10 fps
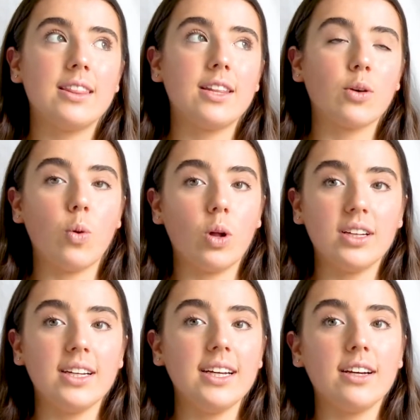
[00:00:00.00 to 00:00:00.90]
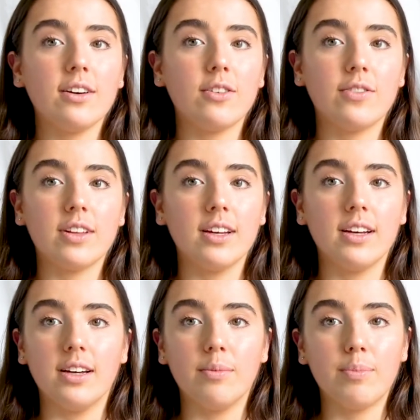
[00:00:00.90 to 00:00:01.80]
the quality of
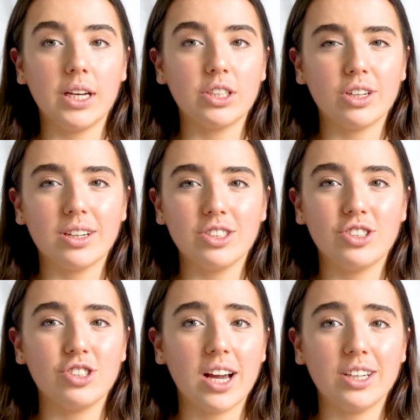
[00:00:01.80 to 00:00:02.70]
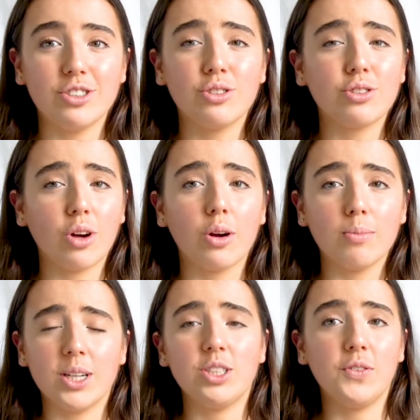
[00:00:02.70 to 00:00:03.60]
the picture just changes so
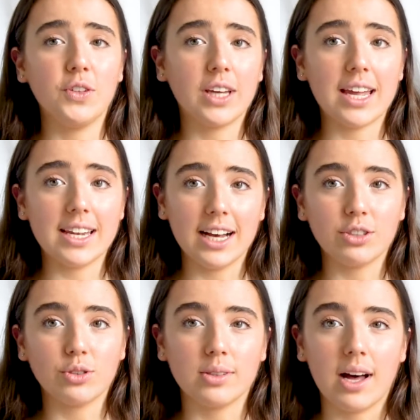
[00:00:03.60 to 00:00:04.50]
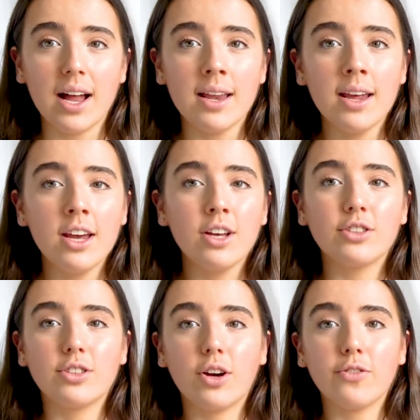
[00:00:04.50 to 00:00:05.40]
much if you get natural light.
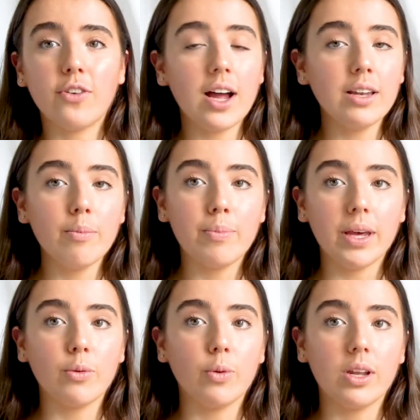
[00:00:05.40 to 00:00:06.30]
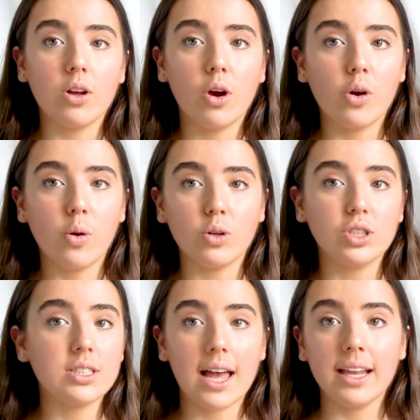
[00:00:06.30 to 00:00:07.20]
So find a big window or
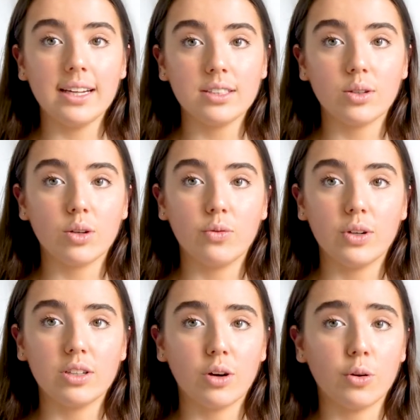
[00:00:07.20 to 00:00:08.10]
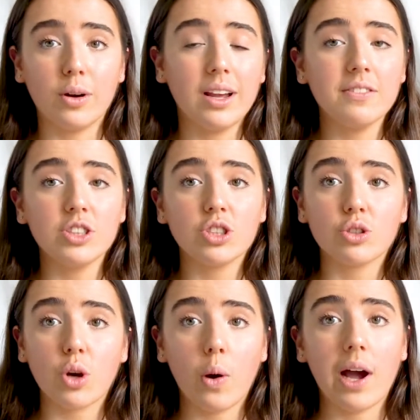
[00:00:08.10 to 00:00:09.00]
just any sort of window, or even just go